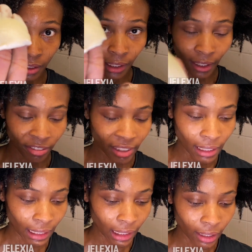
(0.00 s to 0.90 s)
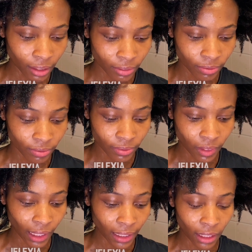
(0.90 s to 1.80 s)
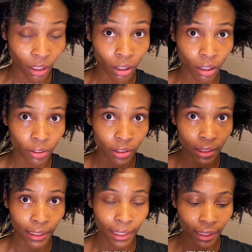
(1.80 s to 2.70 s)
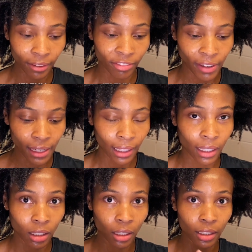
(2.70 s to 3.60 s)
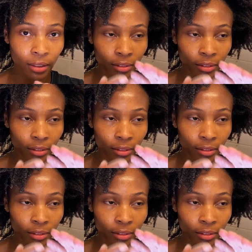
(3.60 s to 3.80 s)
like vanilla, like the color, kind of like vanilla color.